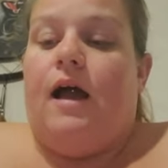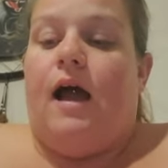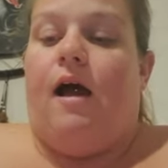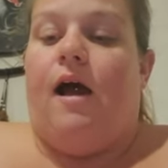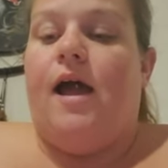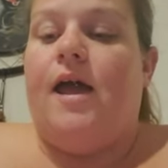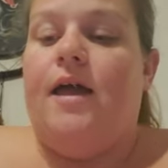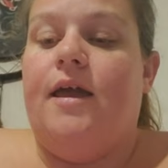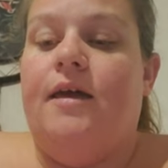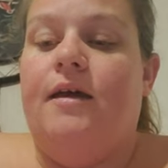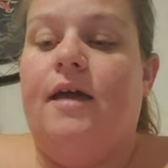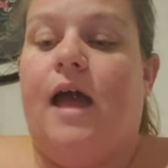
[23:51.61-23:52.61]

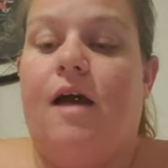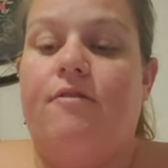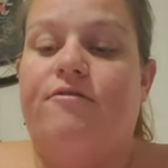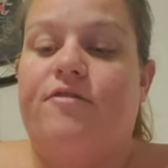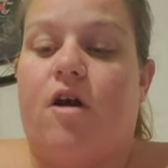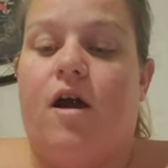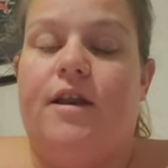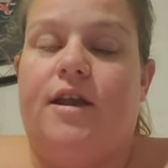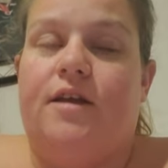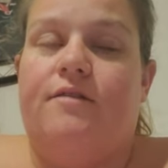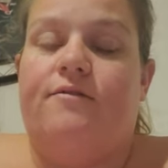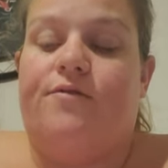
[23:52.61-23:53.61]
I have gone
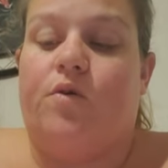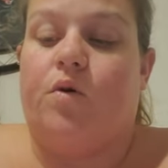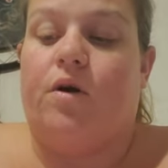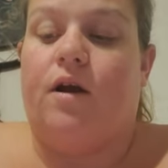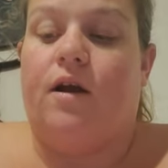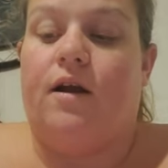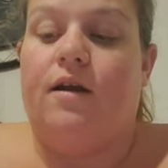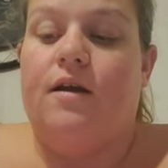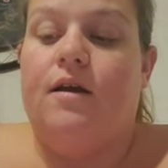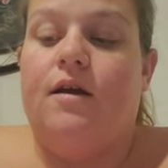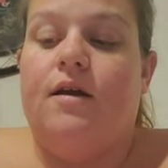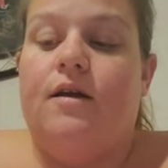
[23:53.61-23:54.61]
in for
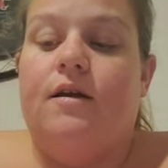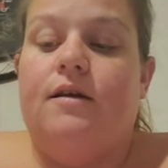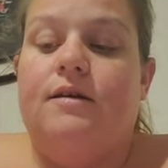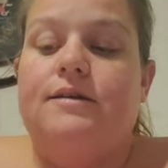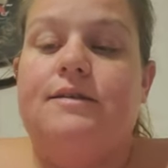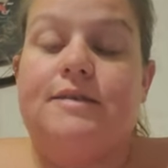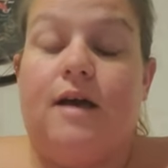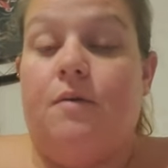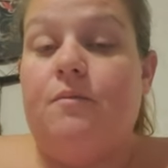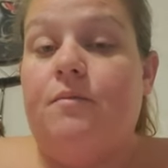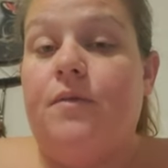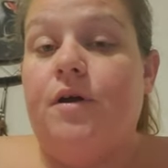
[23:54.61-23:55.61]

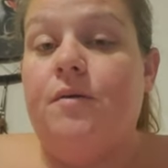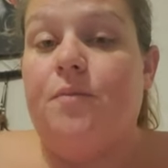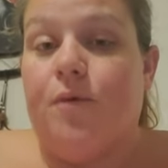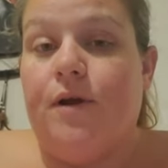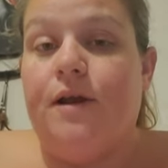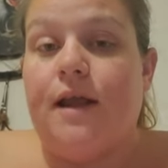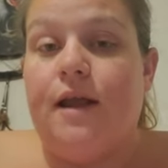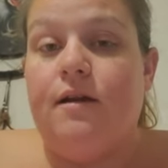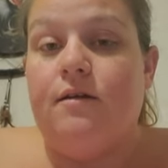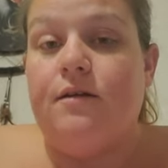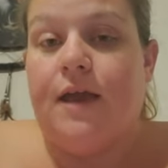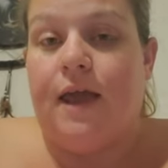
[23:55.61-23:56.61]
some
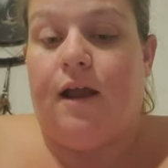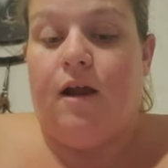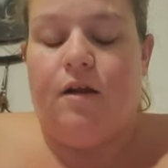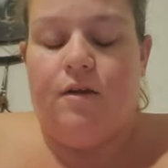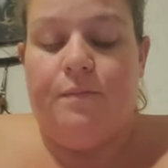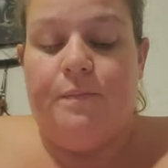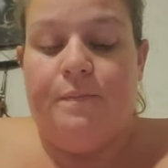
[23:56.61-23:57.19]
prenatal care.